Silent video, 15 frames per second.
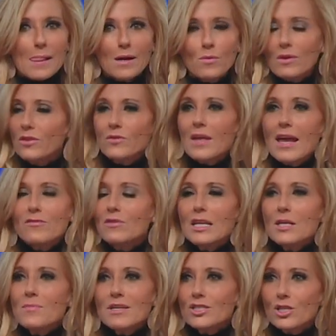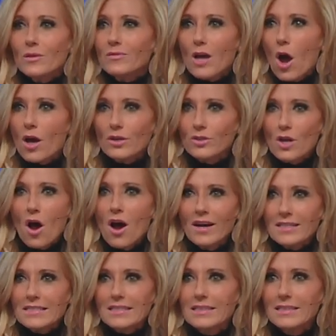whether they have any mention of God or
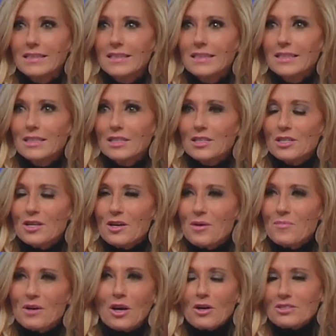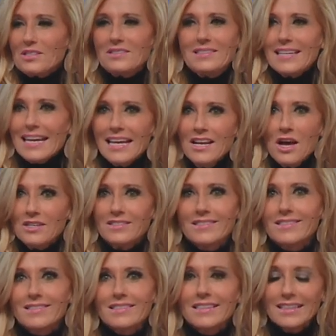not, because it's in
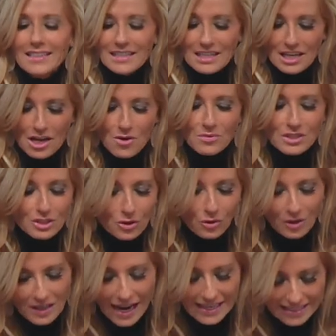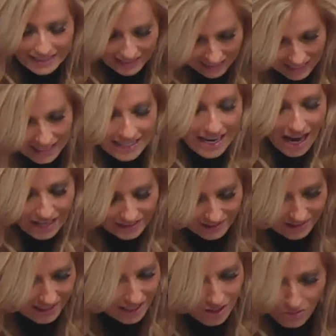us. It was created in
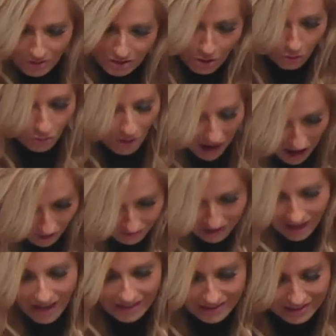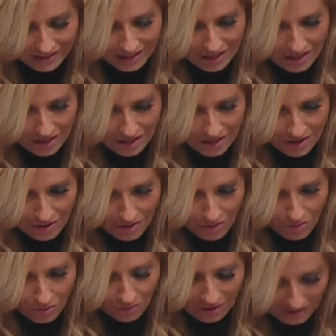us, and it was around us
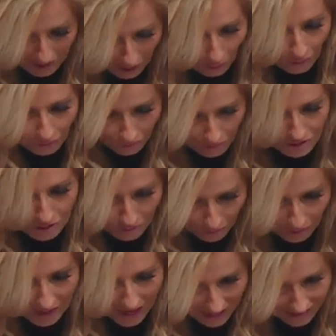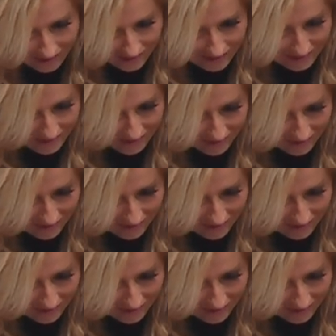when the earth was created.